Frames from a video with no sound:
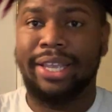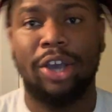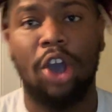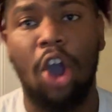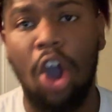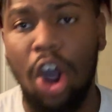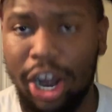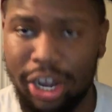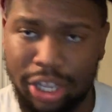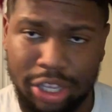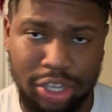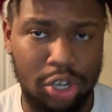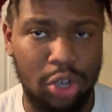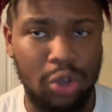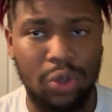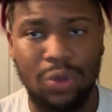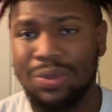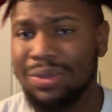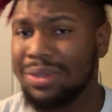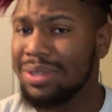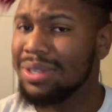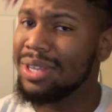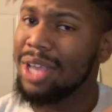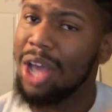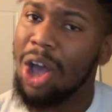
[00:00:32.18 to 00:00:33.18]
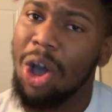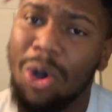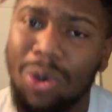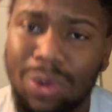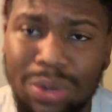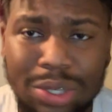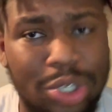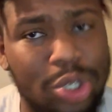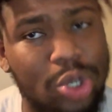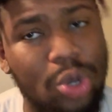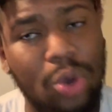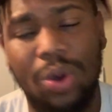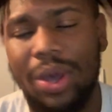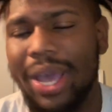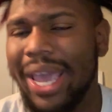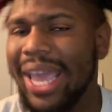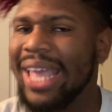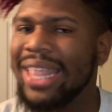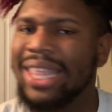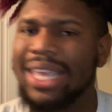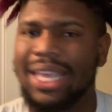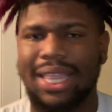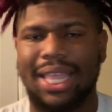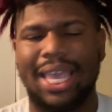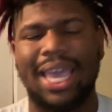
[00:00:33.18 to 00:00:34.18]
cartoons, old school,
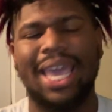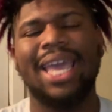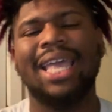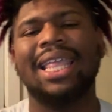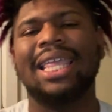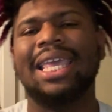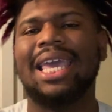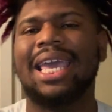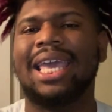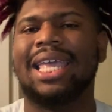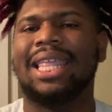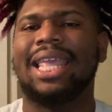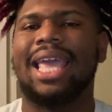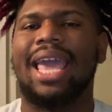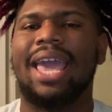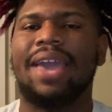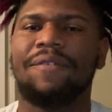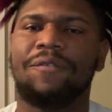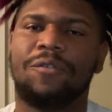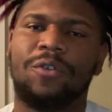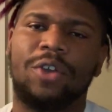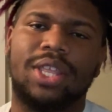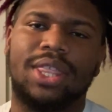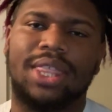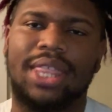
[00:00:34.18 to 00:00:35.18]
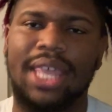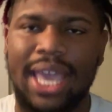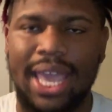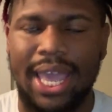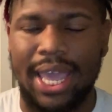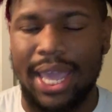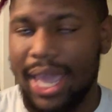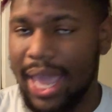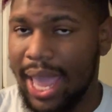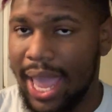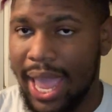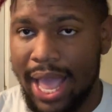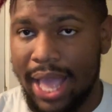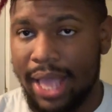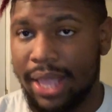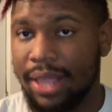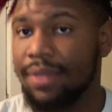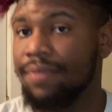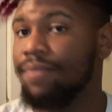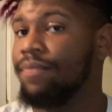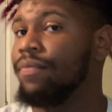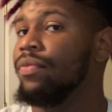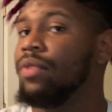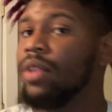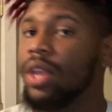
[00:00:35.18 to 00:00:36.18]
any, any and everything.
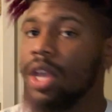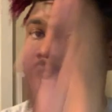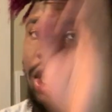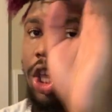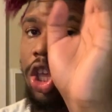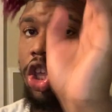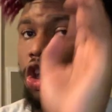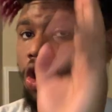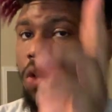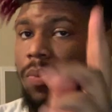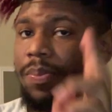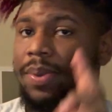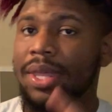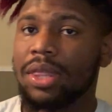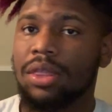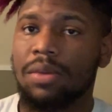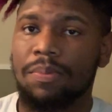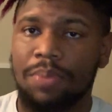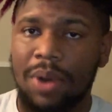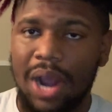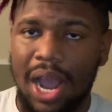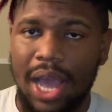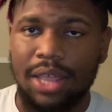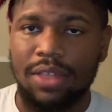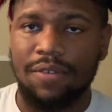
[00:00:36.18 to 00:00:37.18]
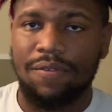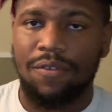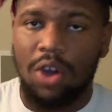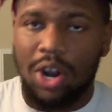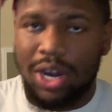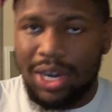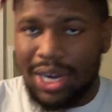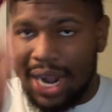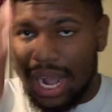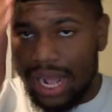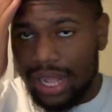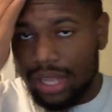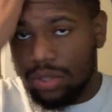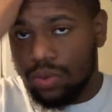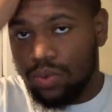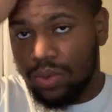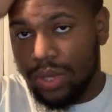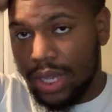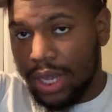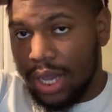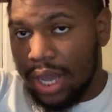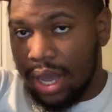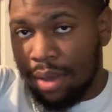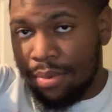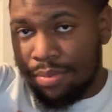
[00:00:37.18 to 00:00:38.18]
And you'll be surprised of our knowledge
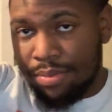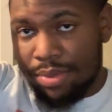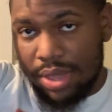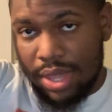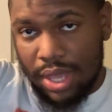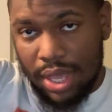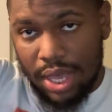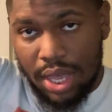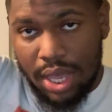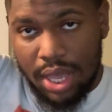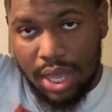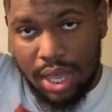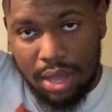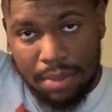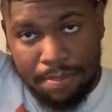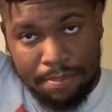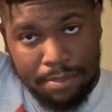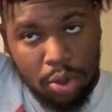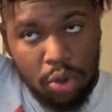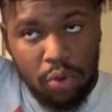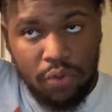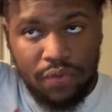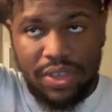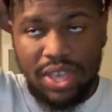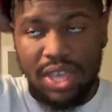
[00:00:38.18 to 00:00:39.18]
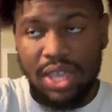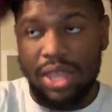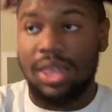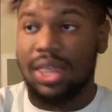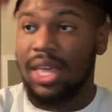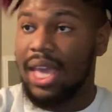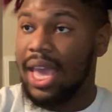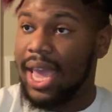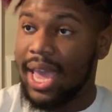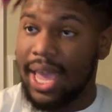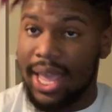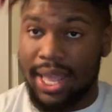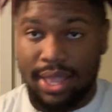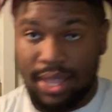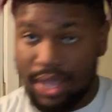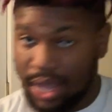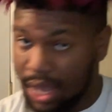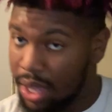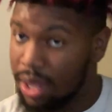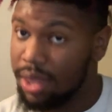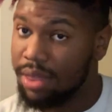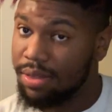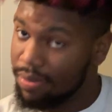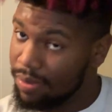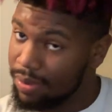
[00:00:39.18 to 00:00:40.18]
when it comes to movies. And
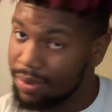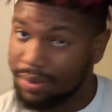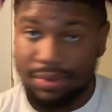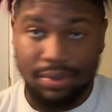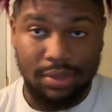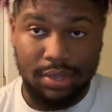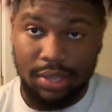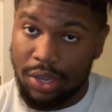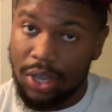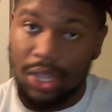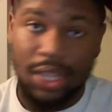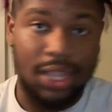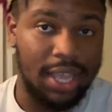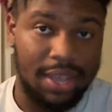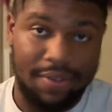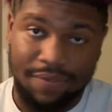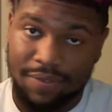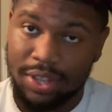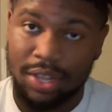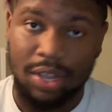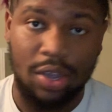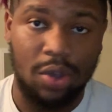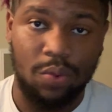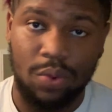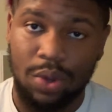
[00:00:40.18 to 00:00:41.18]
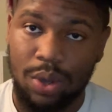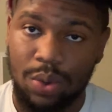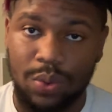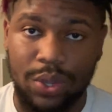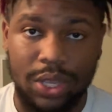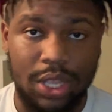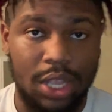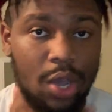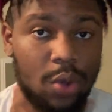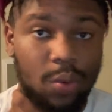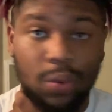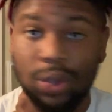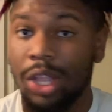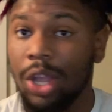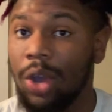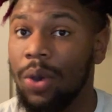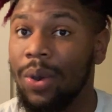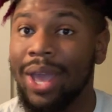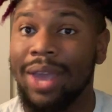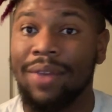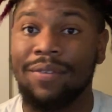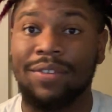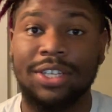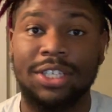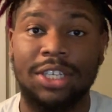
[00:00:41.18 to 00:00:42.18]
it's, you'll never know what we know. We
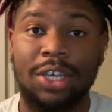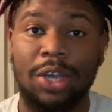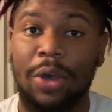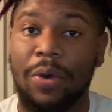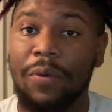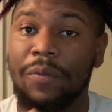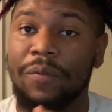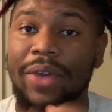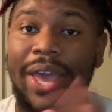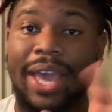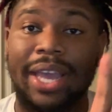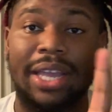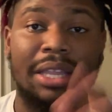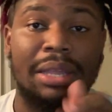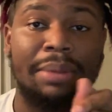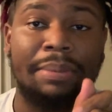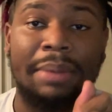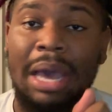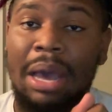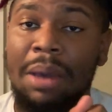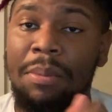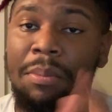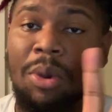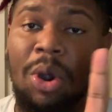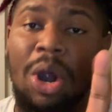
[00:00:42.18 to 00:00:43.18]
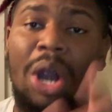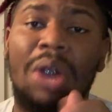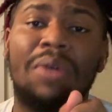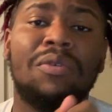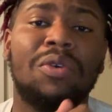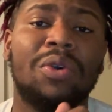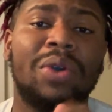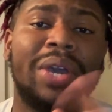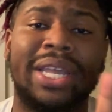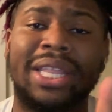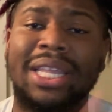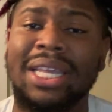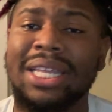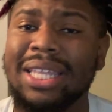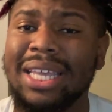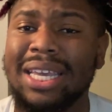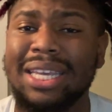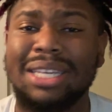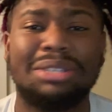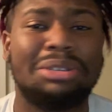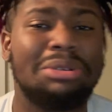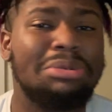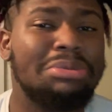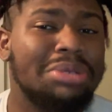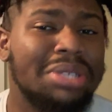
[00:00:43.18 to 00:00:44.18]
know every single fact about Marvel,
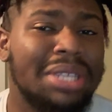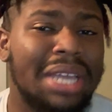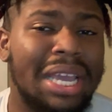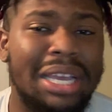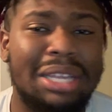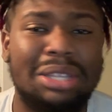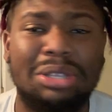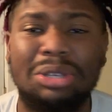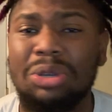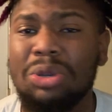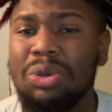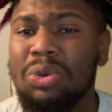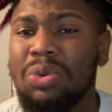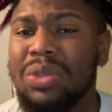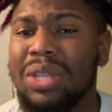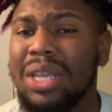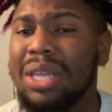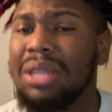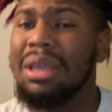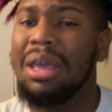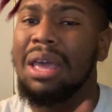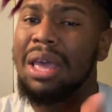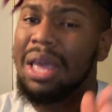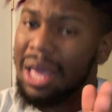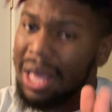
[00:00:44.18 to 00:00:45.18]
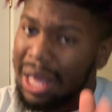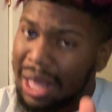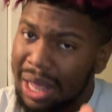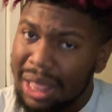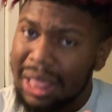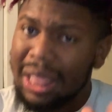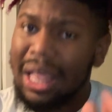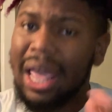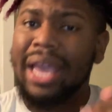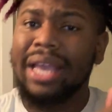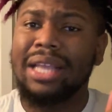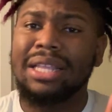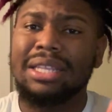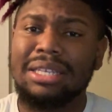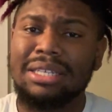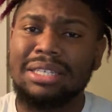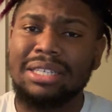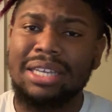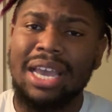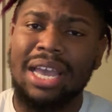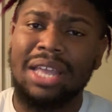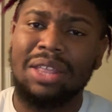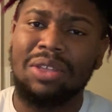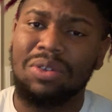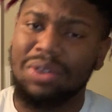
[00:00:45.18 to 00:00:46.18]
anything. So stay tuned and like the
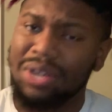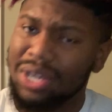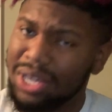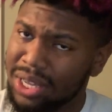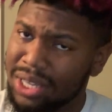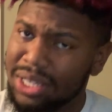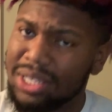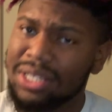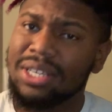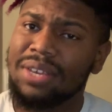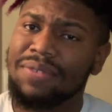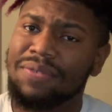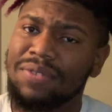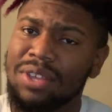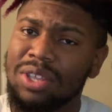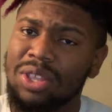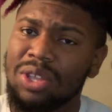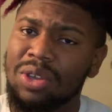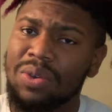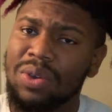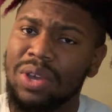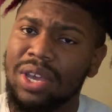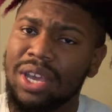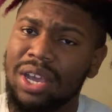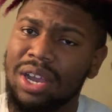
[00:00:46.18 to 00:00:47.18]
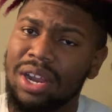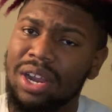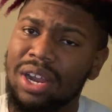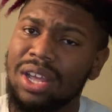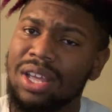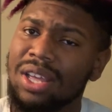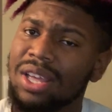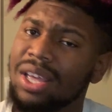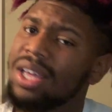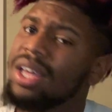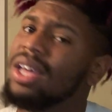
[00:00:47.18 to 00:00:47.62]
channel because if you're new here...